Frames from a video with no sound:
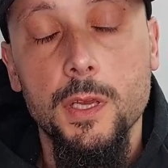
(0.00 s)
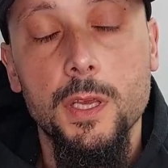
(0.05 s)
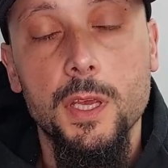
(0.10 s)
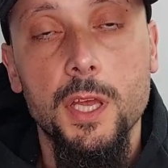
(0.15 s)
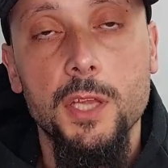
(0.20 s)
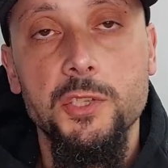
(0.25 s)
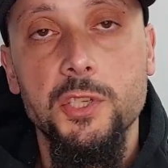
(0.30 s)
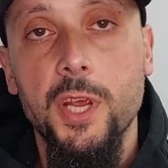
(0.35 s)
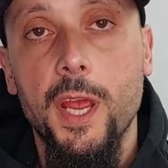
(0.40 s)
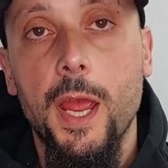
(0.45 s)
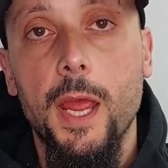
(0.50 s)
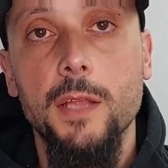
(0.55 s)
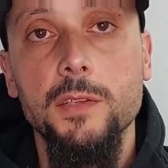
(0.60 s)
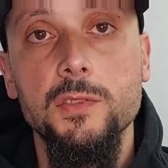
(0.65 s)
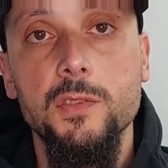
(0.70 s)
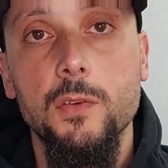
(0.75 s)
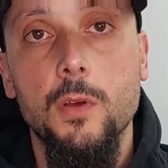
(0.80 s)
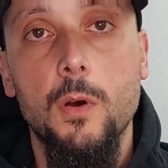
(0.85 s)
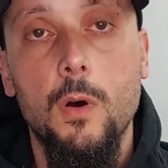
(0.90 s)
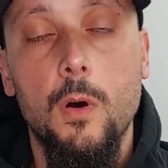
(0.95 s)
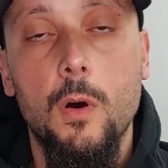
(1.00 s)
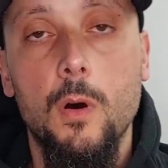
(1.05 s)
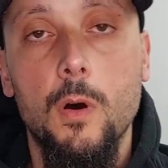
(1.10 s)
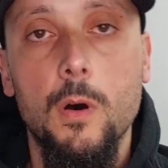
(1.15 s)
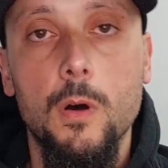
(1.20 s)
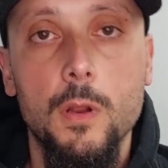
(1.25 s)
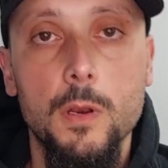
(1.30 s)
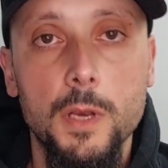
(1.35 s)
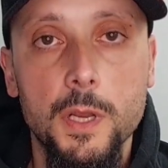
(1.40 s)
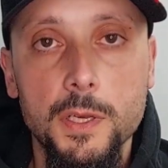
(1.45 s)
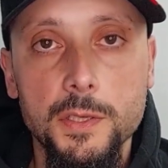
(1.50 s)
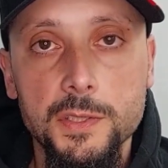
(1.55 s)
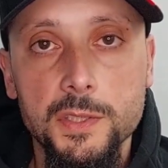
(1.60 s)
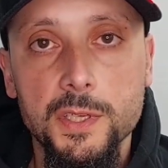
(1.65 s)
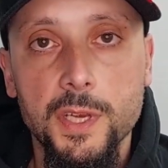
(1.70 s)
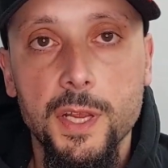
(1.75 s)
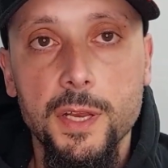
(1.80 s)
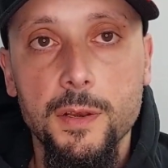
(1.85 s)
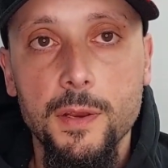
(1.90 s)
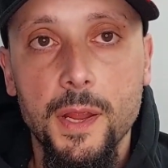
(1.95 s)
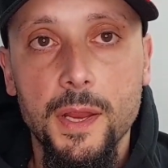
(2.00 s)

can get your hands on a set